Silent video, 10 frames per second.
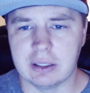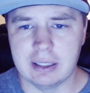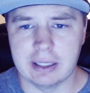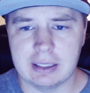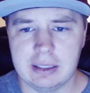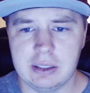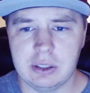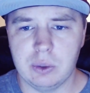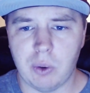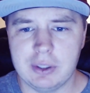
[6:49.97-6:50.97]
They're like,
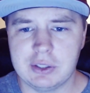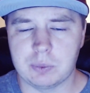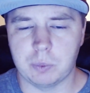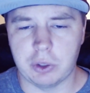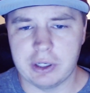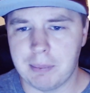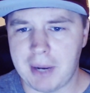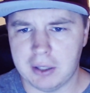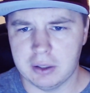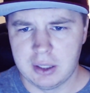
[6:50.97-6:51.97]
you always worry
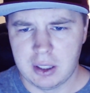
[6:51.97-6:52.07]
about